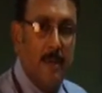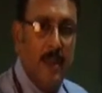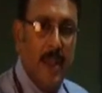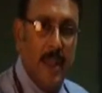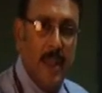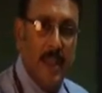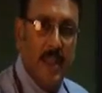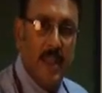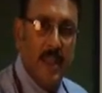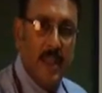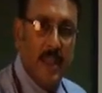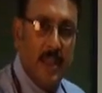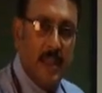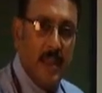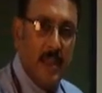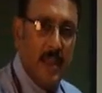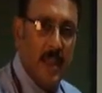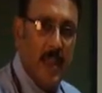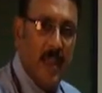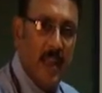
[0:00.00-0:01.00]
I made
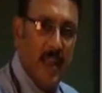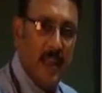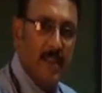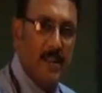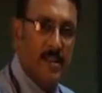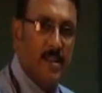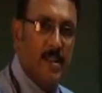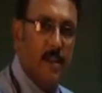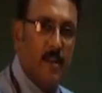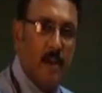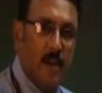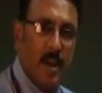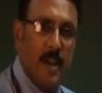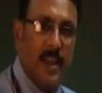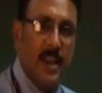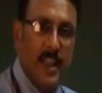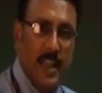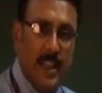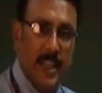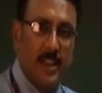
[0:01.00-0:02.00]
a analysis of for
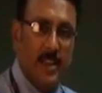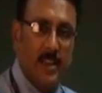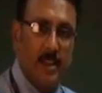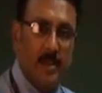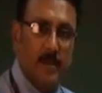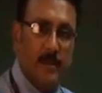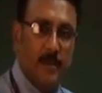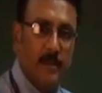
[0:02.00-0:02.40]
a decade.